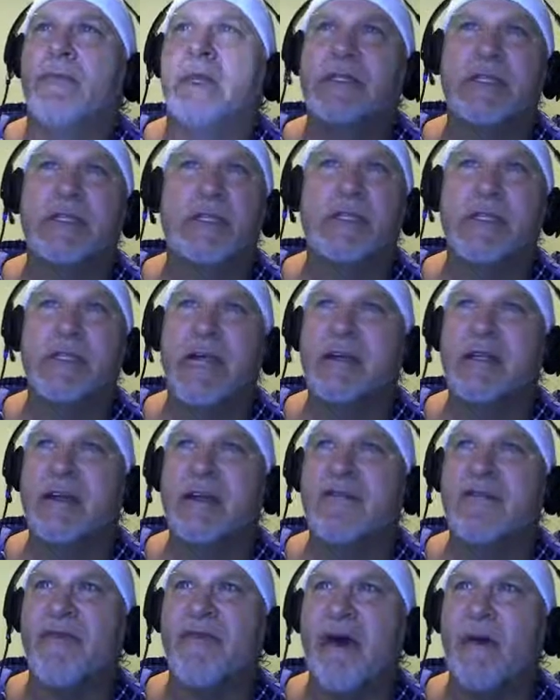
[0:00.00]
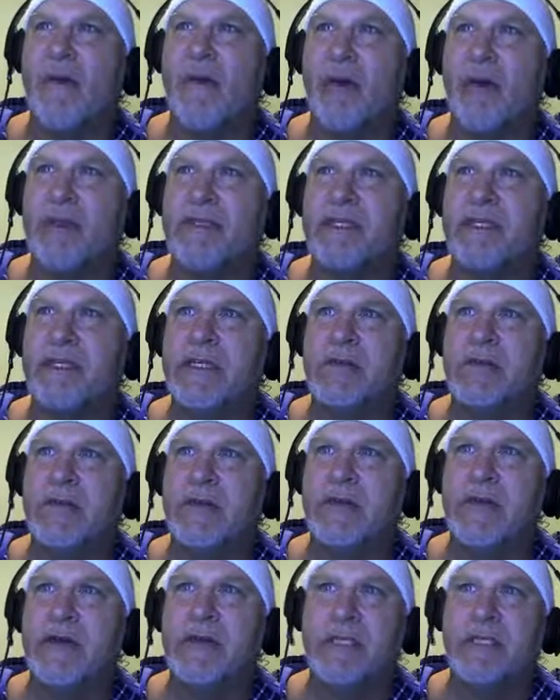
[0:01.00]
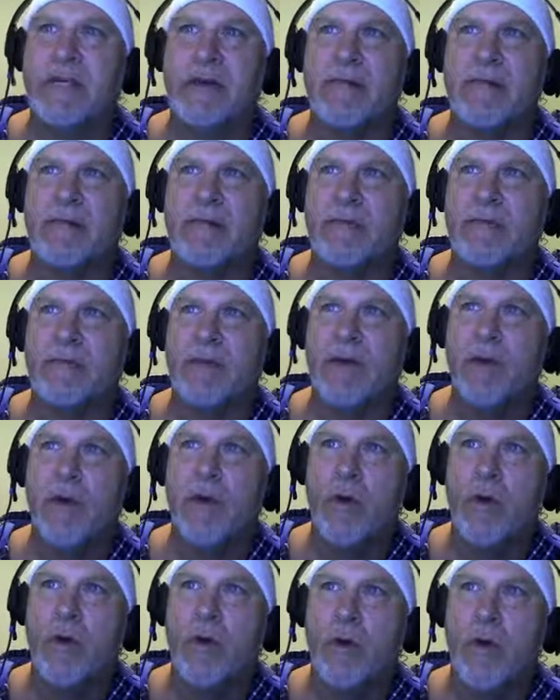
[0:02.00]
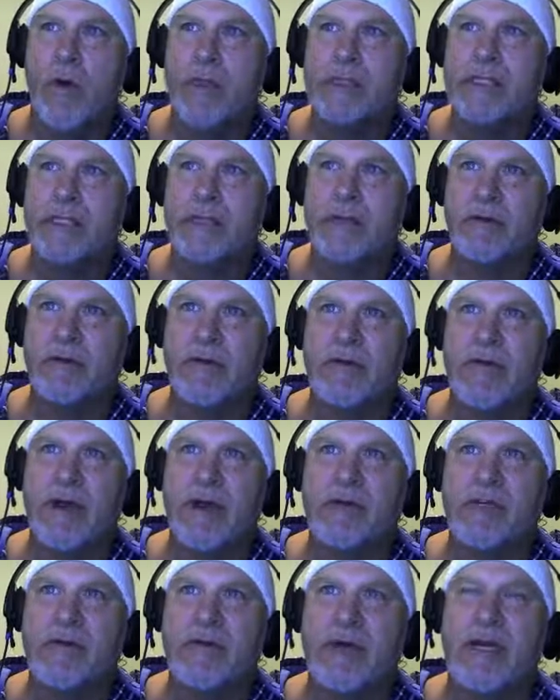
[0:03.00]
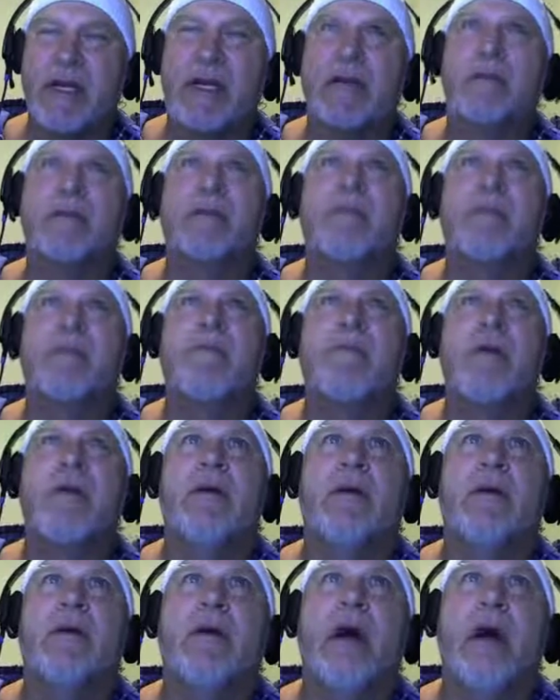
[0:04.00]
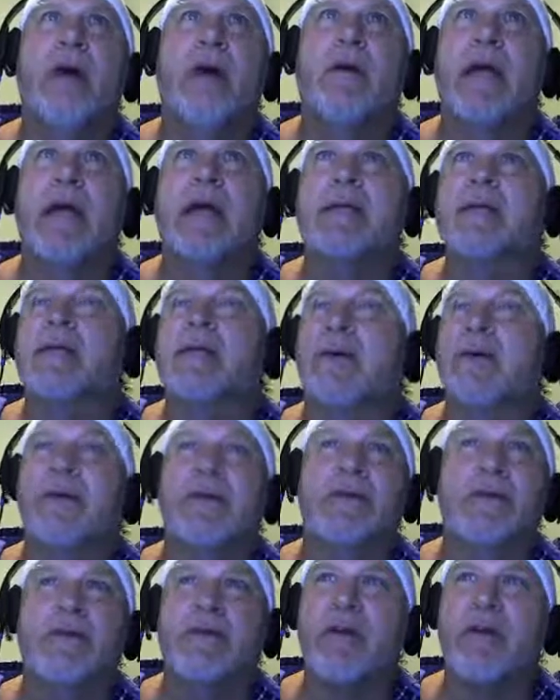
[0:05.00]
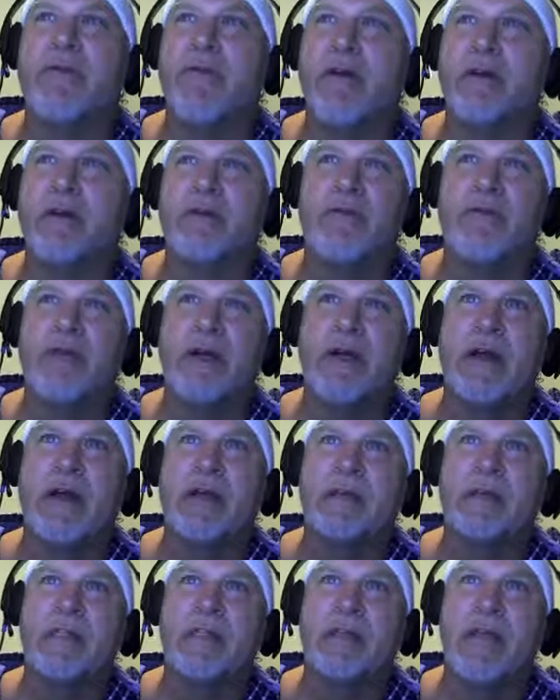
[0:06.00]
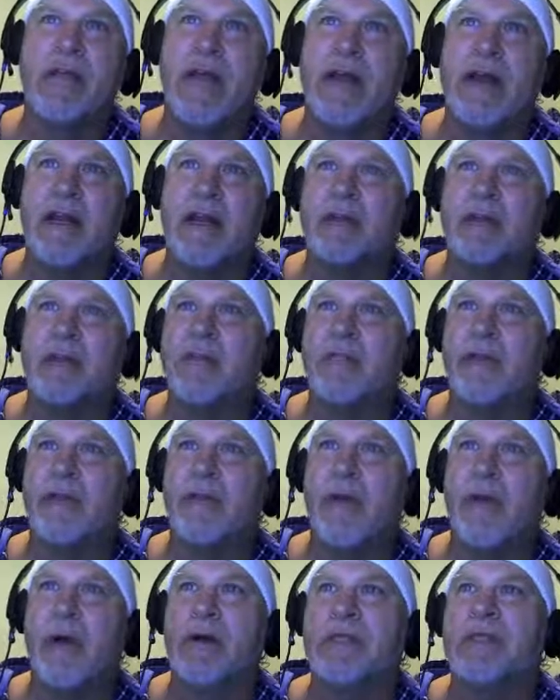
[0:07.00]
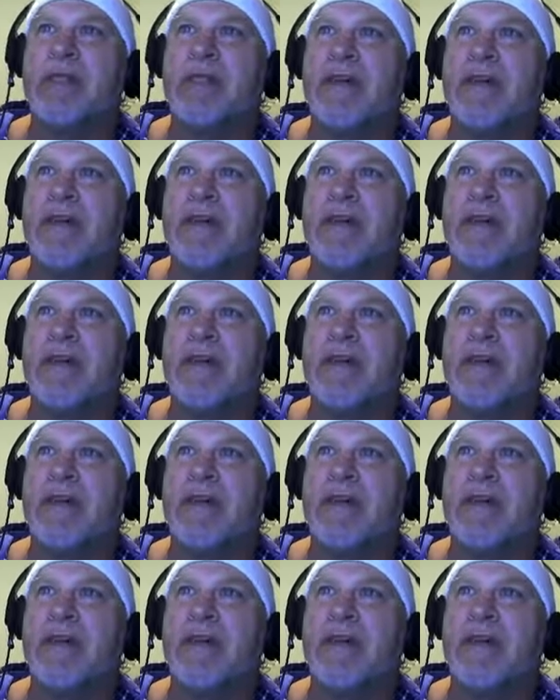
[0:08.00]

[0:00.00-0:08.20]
Let's just identify it, 1, 2, 3 rows. See them? 1, 2, 3 rows of windows. Okay, so there's 3 rows of windows and 2 parts